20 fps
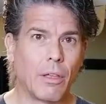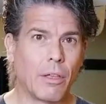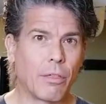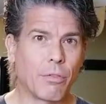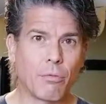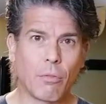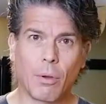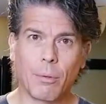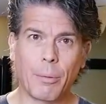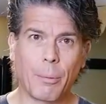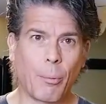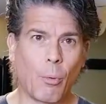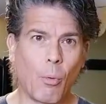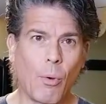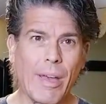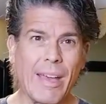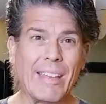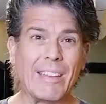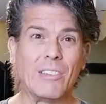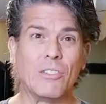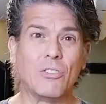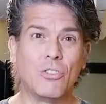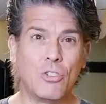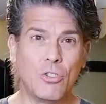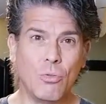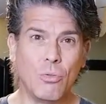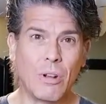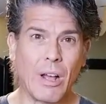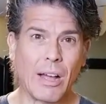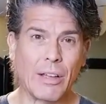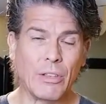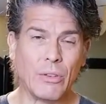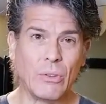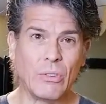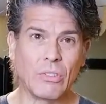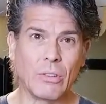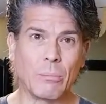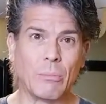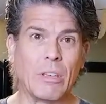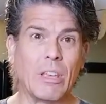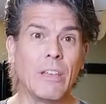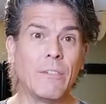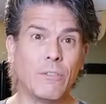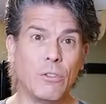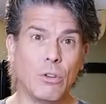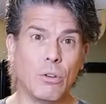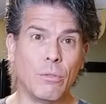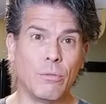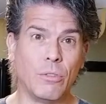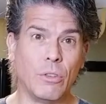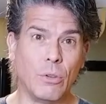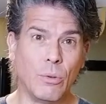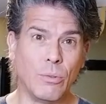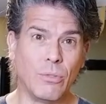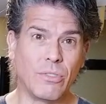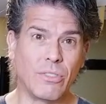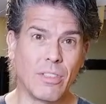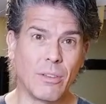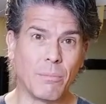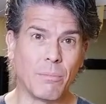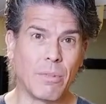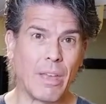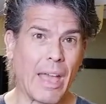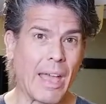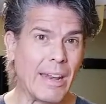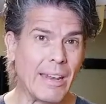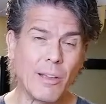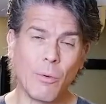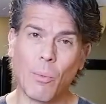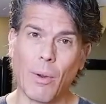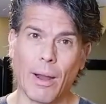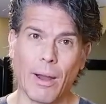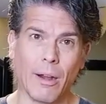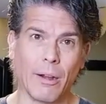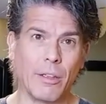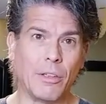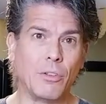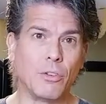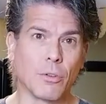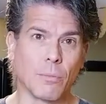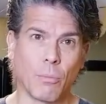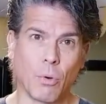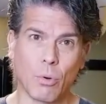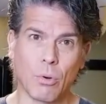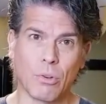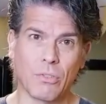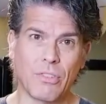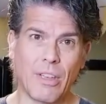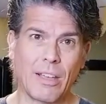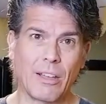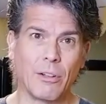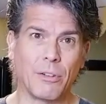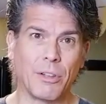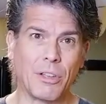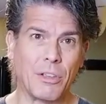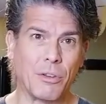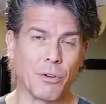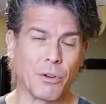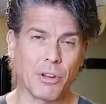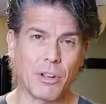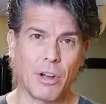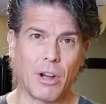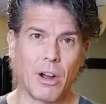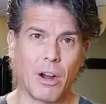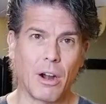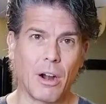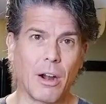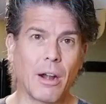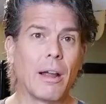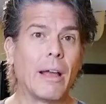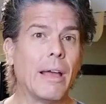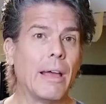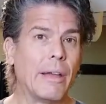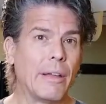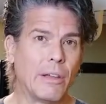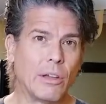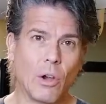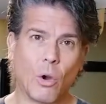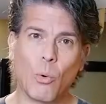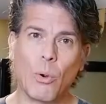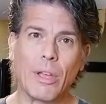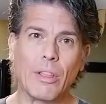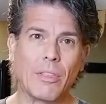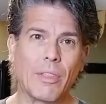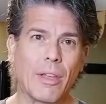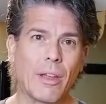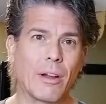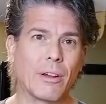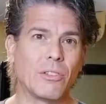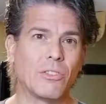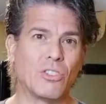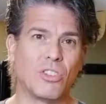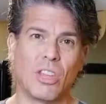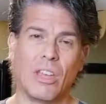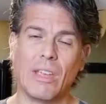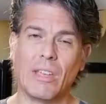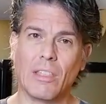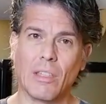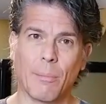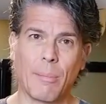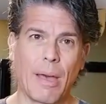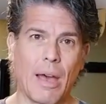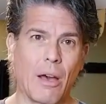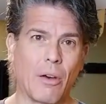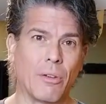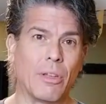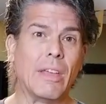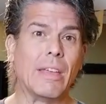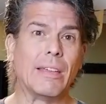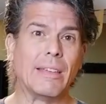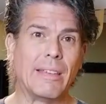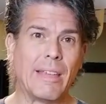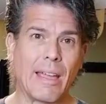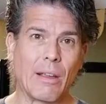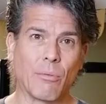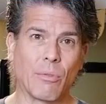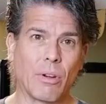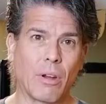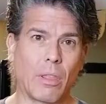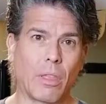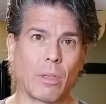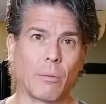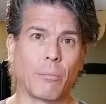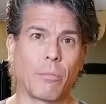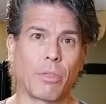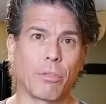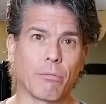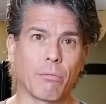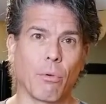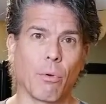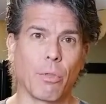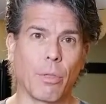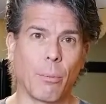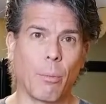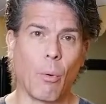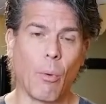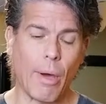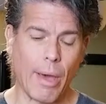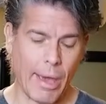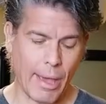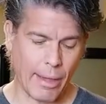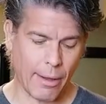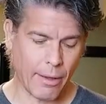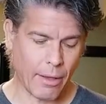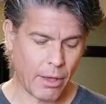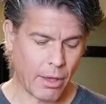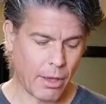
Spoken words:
Throw them away. Do not use them. If you have used them anywhere in your motorcycle, in your car, go in there, take them out, get rid of them, throw them away.